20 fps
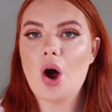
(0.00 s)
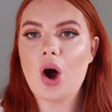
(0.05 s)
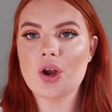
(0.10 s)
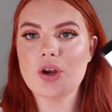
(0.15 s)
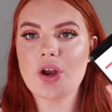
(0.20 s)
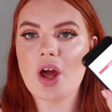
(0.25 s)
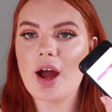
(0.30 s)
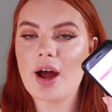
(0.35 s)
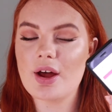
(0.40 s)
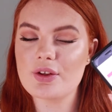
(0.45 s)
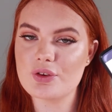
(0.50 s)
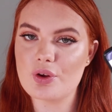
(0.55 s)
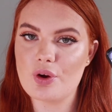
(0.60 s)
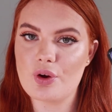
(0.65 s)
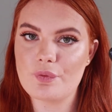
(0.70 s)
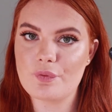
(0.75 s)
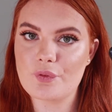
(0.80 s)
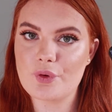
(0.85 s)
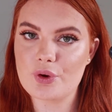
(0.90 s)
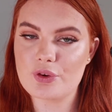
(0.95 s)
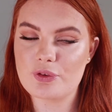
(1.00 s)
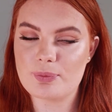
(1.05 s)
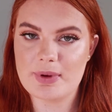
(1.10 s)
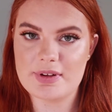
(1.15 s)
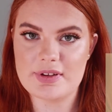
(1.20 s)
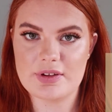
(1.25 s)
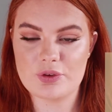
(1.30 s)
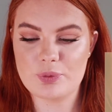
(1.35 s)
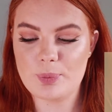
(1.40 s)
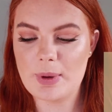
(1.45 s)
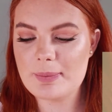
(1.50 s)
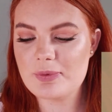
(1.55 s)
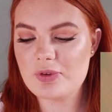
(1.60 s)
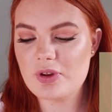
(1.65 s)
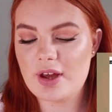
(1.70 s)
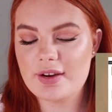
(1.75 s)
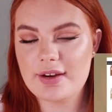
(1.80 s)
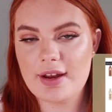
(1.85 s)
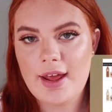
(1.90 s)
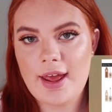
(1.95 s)
On House of Cosmetics
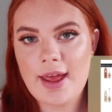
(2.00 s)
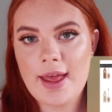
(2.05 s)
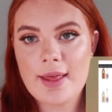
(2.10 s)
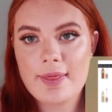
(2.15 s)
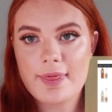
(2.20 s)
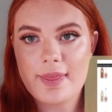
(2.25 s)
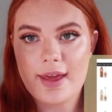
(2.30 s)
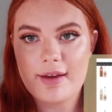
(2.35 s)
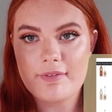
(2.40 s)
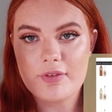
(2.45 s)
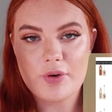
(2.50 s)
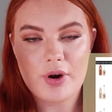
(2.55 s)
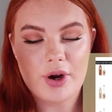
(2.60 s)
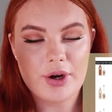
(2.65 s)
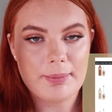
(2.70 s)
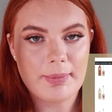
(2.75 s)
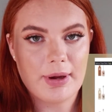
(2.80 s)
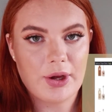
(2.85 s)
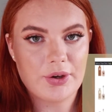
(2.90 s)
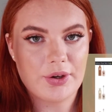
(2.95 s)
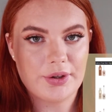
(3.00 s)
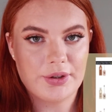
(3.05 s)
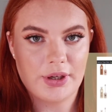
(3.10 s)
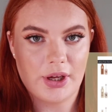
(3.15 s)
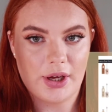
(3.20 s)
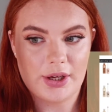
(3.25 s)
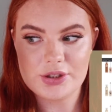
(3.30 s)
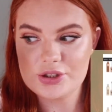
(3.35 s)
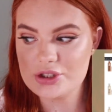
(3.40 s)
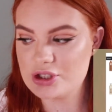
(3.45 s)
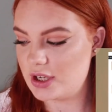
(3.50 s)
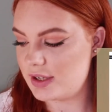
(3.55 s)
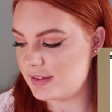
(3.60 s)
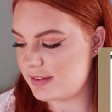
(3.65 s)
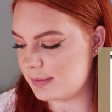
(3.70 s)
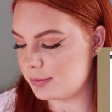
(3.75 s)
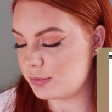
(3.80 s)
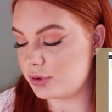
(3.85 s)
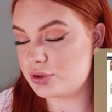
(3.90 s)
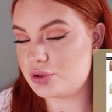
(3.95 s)
website, they have around about 9
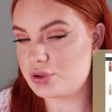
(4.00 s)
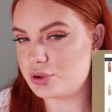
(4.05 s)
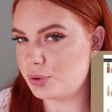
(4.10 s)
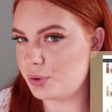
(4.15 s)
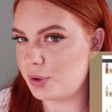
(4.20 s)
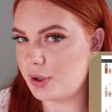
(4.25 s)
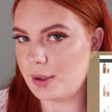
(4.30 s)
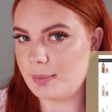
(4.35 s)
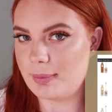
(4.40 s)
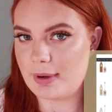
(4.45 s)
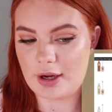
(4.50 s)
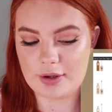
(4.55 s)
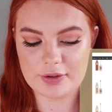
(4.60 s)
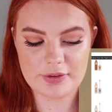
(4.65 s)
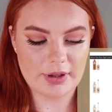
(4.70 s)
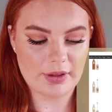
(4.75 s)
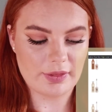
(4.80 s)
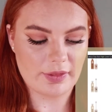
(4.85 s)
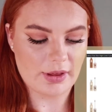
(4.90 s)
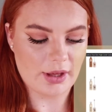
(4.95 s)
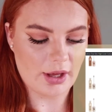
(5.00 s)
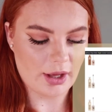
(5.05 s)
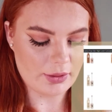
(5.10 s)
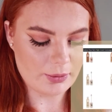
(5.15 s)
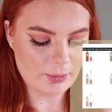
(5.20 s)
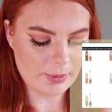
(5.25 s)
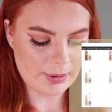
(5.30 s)
shades. I'm not sure about the other